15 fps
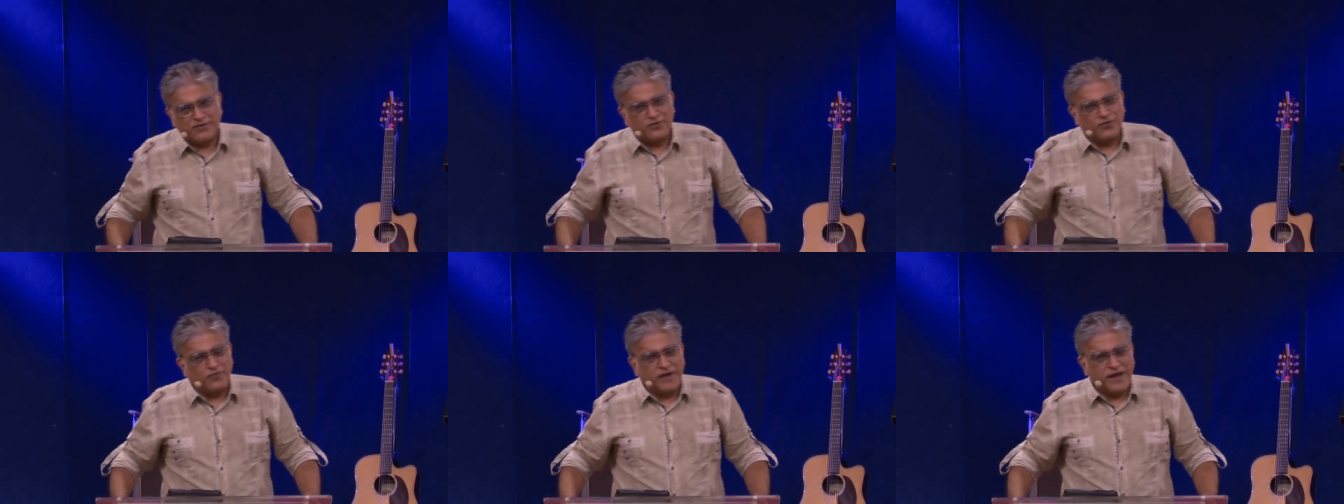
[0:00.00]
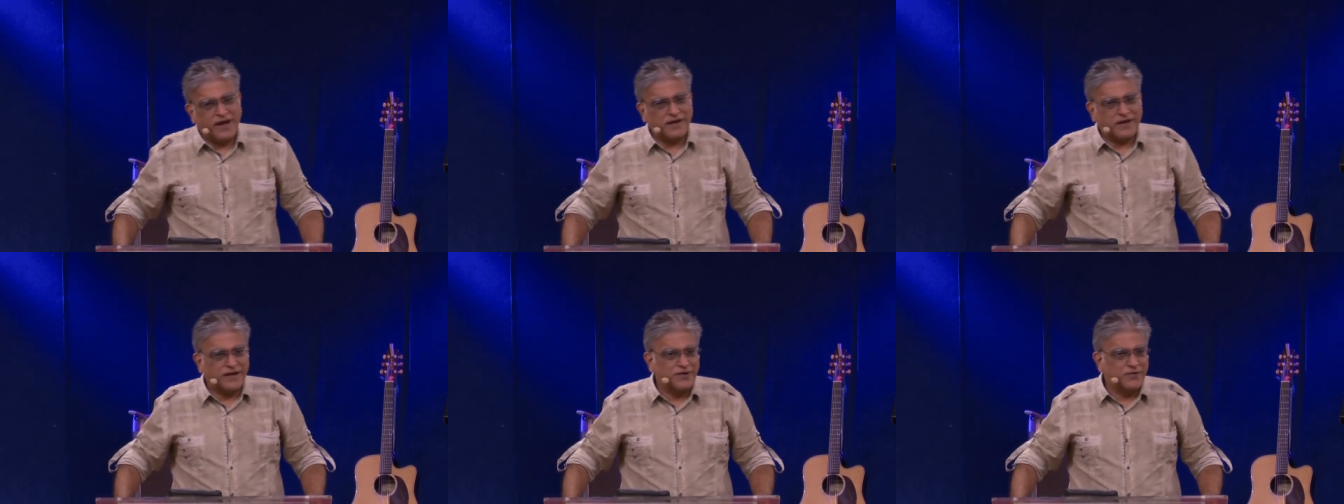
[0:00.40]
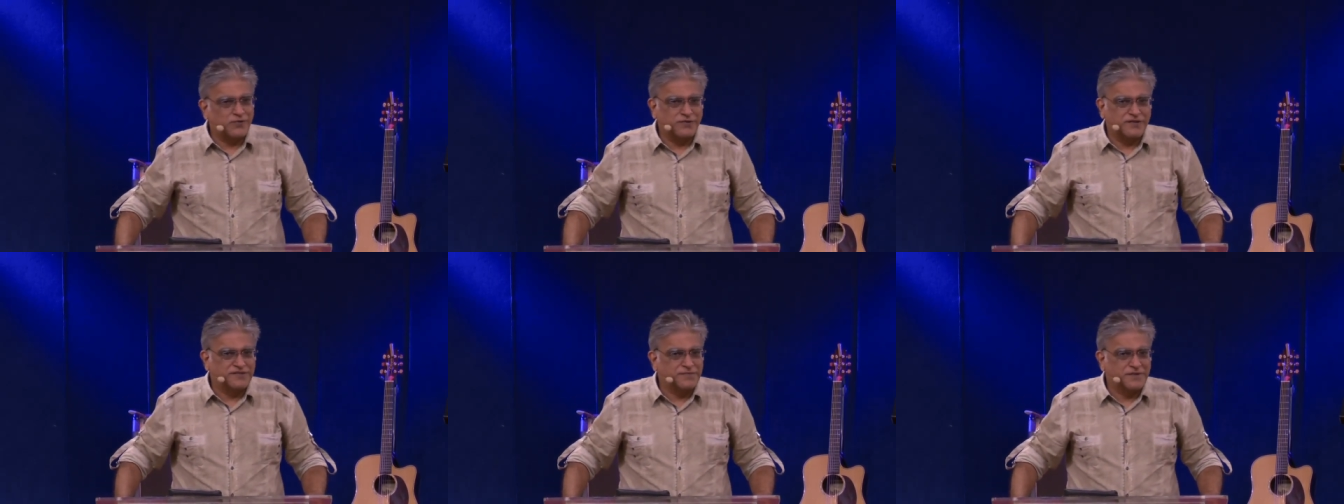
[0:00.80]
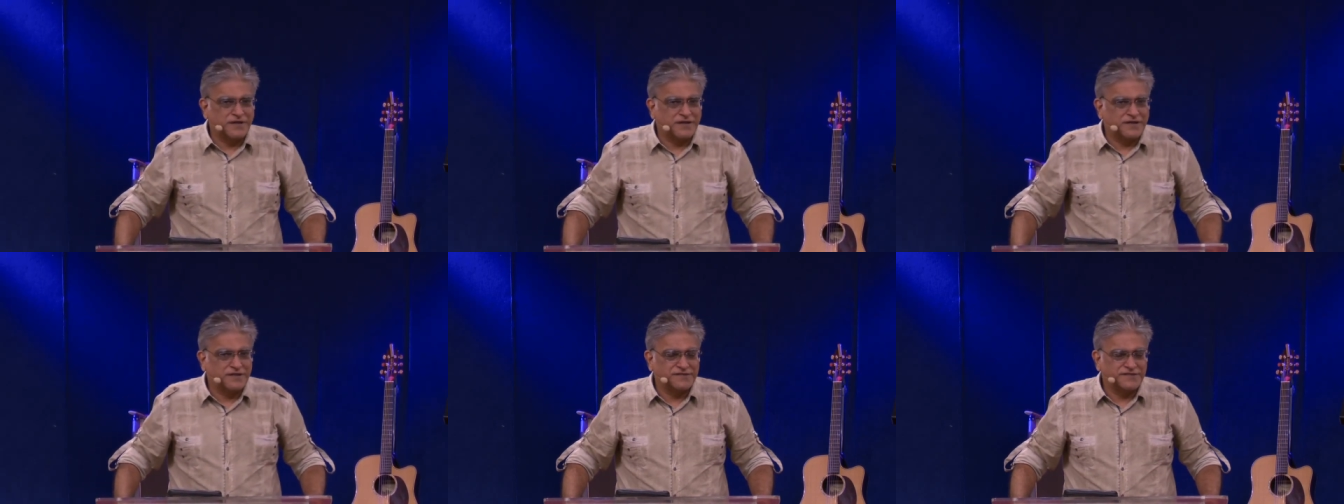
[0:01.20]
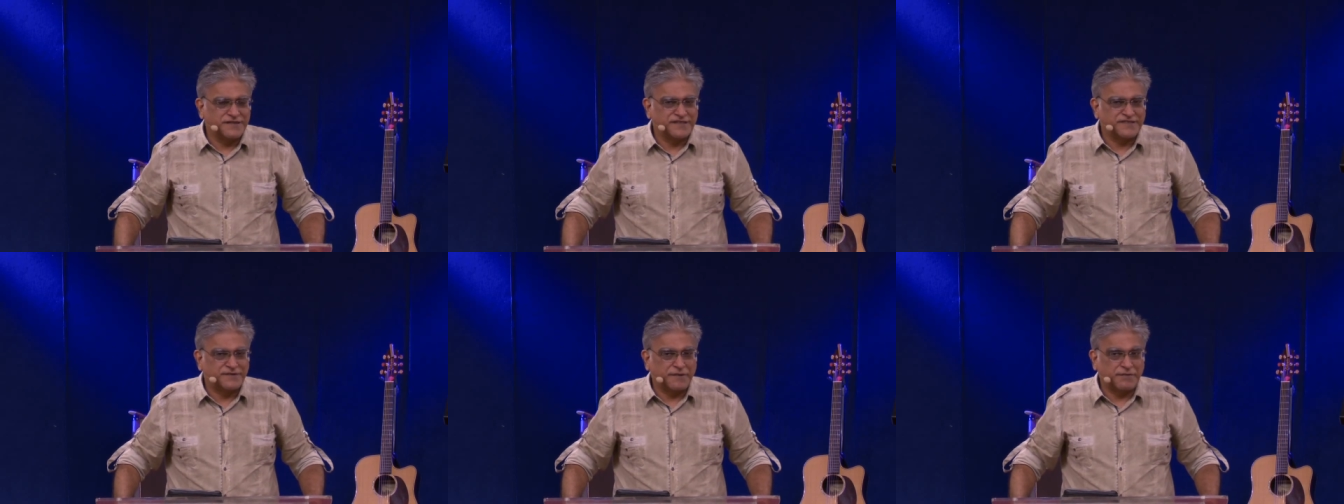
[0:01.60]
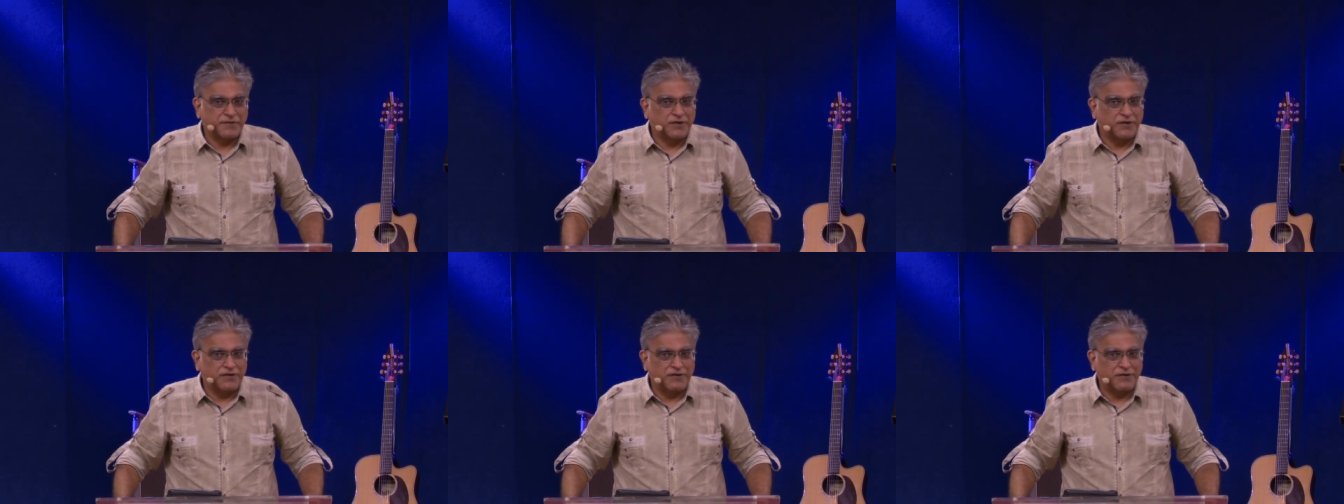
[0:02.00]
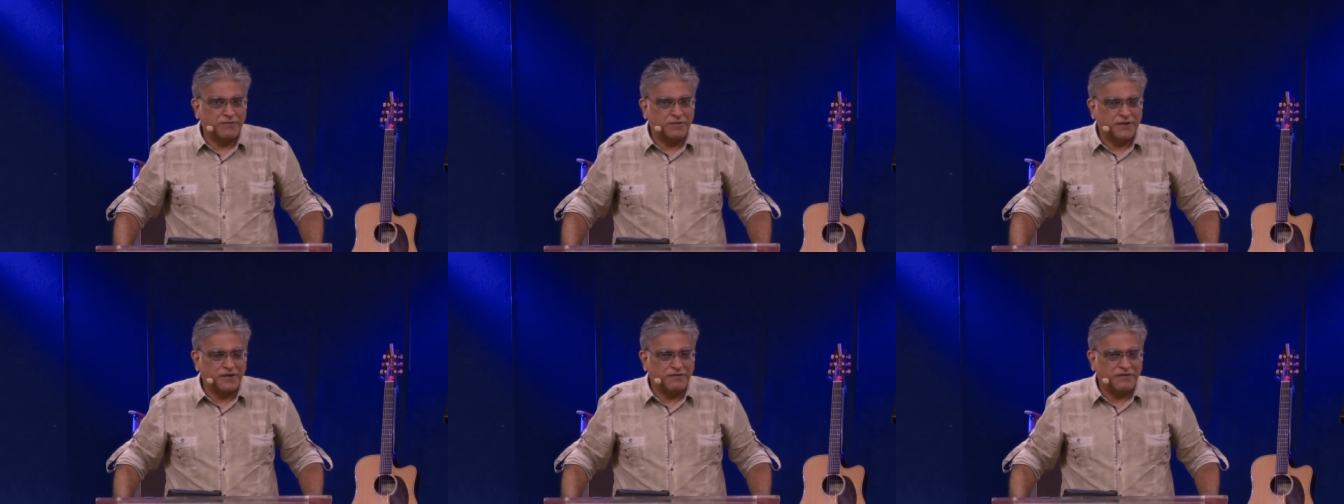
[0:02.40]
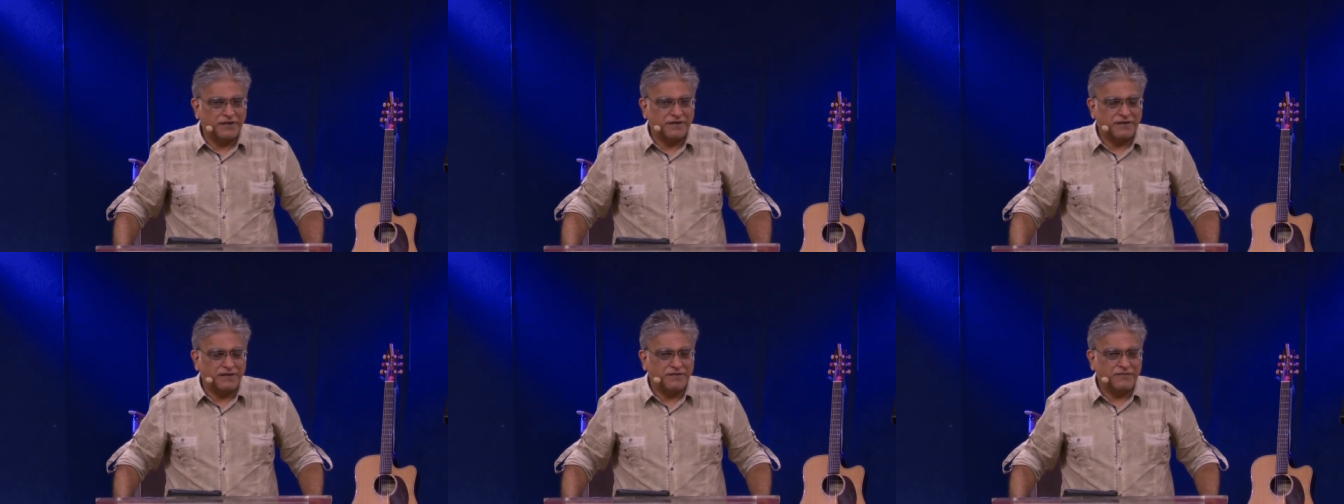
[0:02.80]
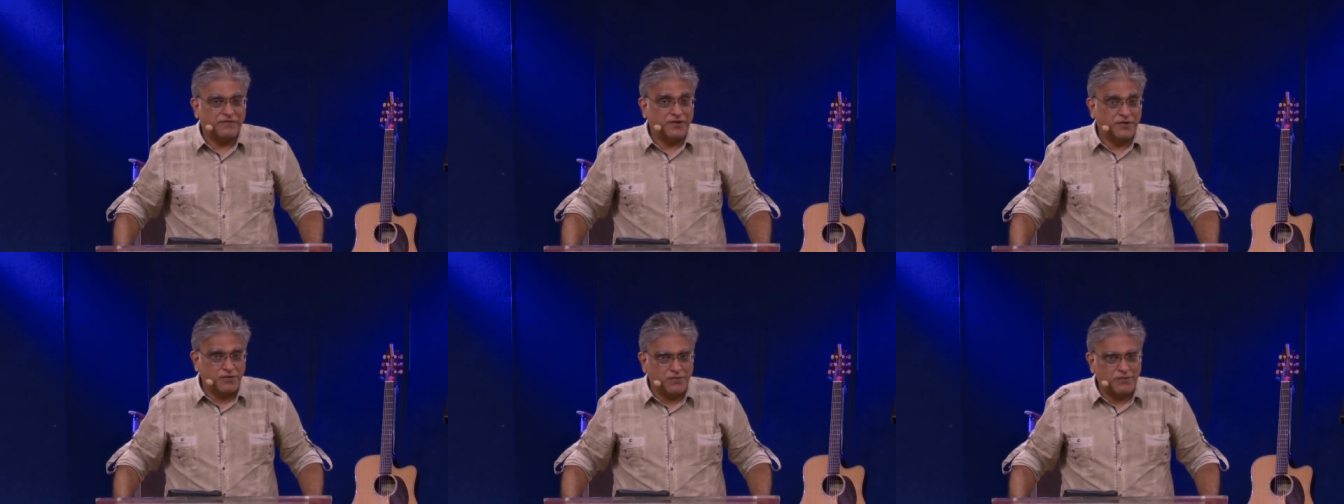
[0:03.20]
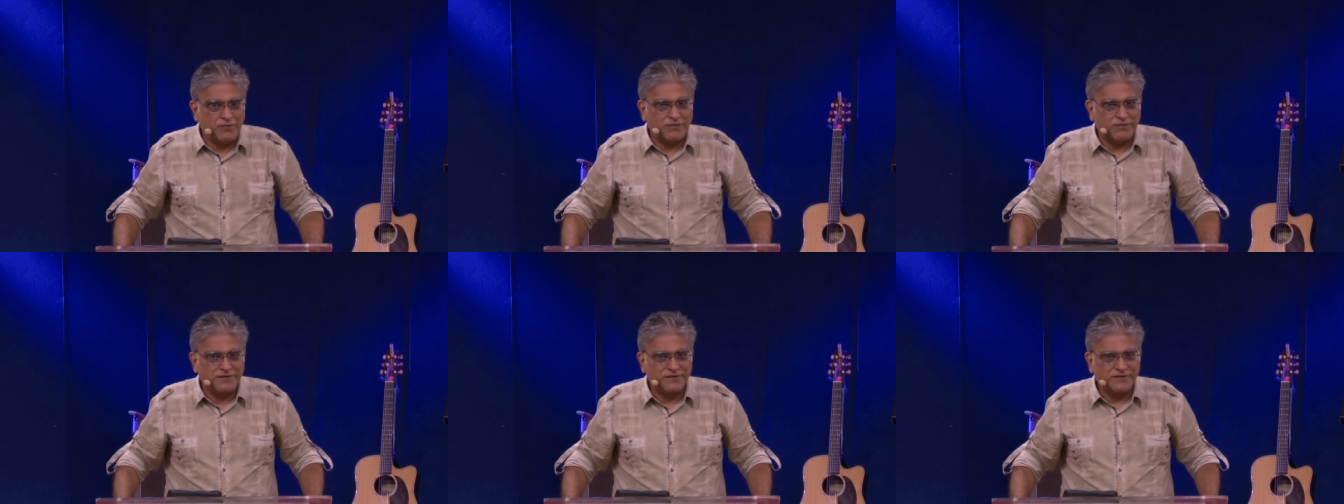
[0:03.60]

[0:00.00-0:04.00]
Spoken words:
No man can do these miracles except God be with them. We know,